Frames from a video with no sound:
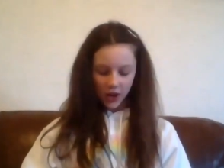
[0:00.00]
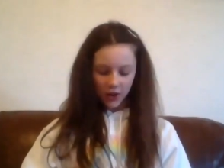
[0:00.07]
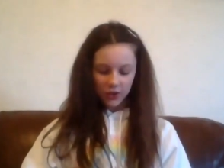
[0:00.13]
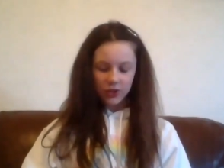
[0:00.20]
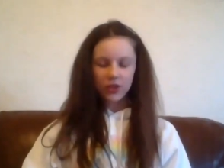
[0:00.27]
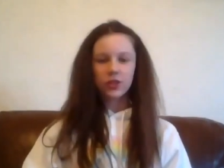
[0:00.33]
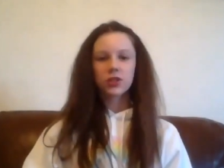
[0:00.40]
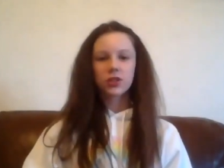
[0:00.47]

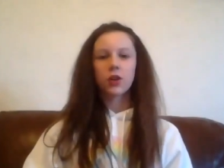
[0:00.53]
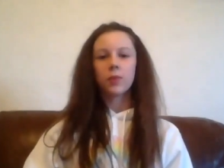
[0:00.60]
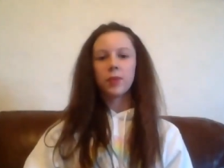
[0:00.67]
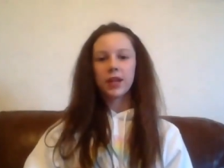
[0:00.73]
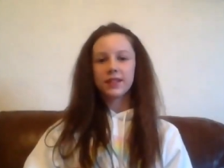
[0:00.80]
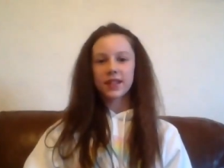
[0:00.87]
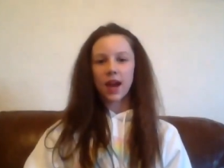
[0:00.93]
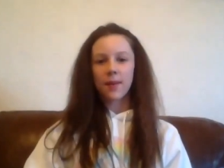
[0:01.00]
oceans could be
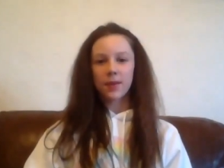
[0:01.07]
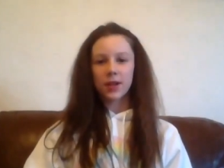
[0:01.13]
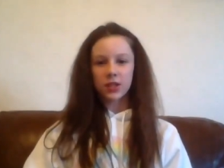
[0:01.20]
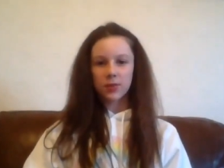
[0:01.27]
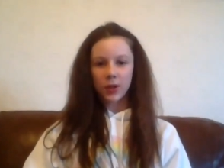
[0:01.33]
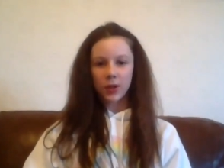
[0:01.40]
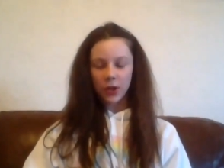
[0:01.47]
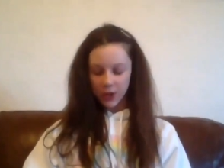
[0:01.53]
damaged
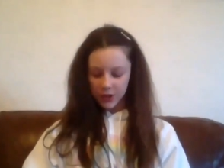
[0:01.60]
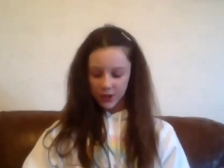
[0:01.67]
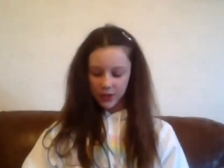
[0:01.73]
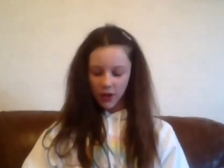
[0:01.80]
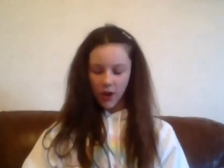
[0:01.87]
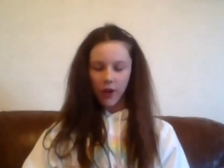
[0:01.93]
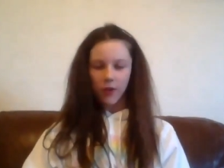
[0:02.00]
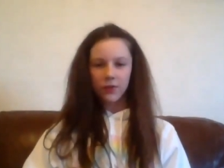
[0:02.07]
because
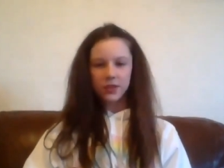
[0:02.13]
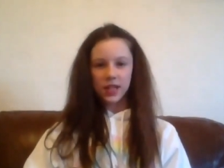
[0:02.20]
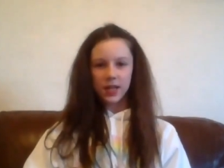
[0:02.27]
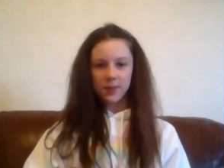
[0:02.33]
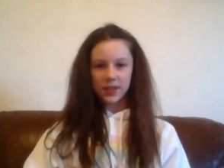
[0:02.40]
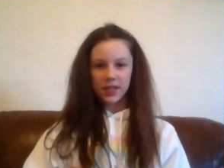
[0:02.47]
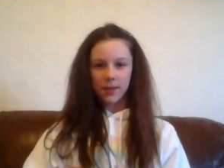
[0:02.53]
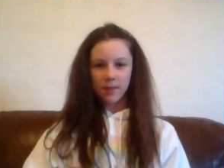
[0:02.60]
of deep
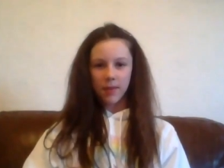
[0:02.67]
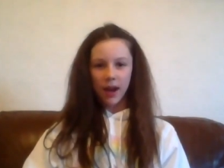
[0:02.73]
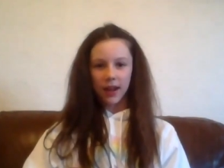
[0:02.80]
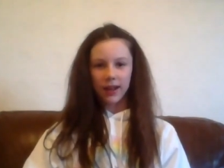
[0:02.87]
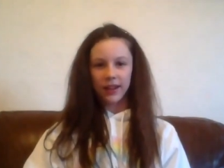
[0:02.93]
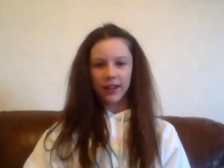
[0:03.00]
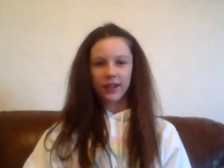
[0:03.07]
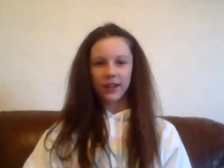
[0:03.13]
sea
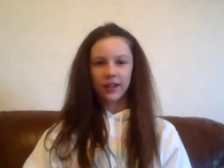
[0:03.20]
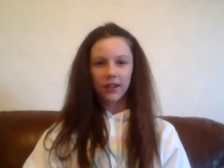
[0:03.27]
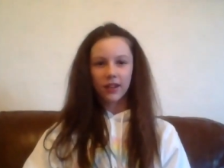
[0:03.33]
mining?